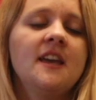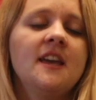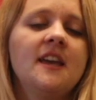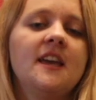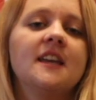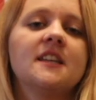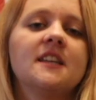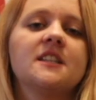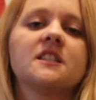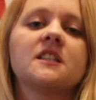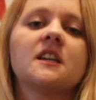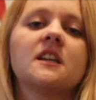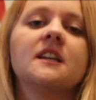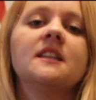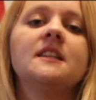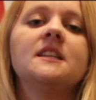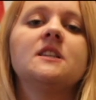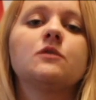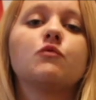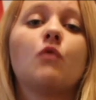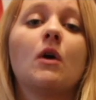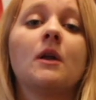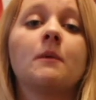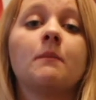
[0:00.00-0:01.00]
he gets stuck in
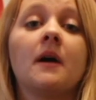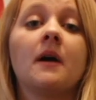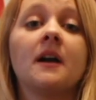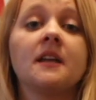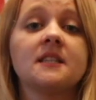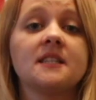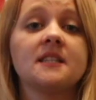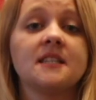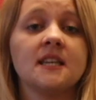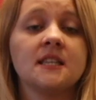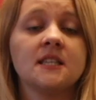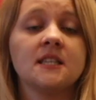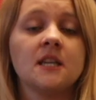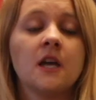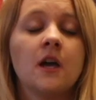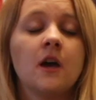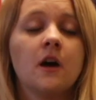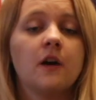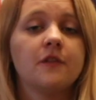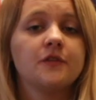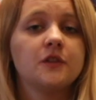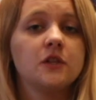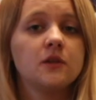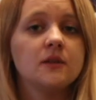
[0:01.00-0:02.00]
this one mindset
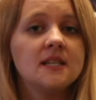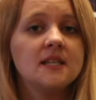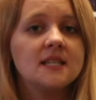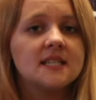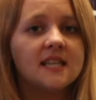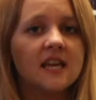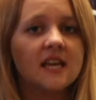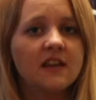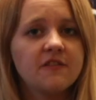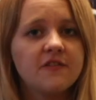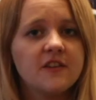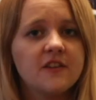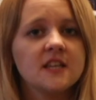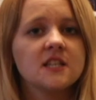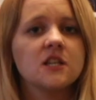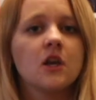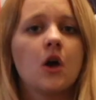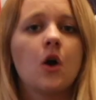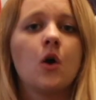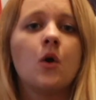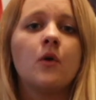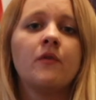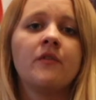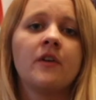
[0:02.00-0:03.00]
of doing the same things
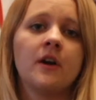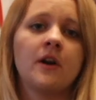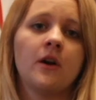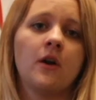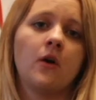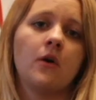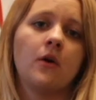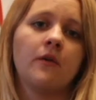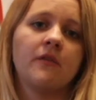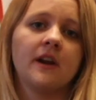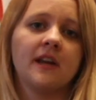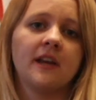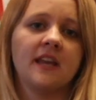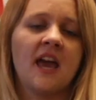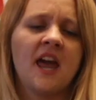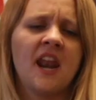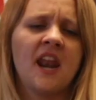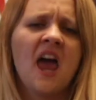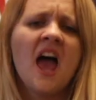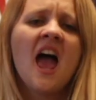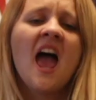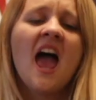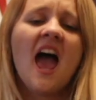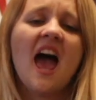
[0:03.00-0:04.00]
over and over
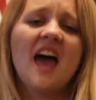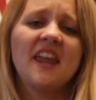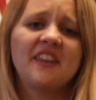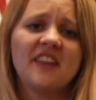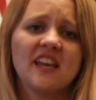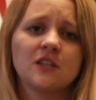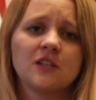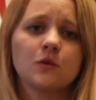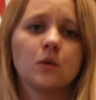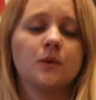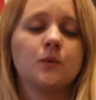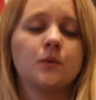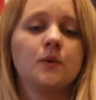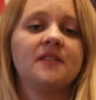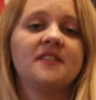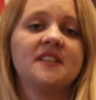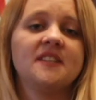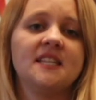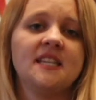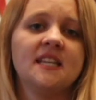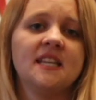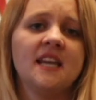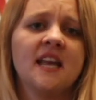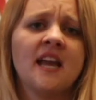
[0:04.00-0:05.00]
again. And that's what we've
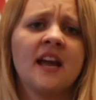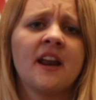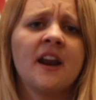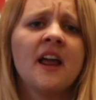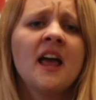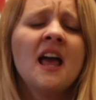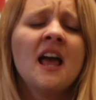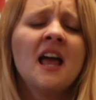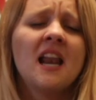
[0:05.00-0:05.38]
seen here.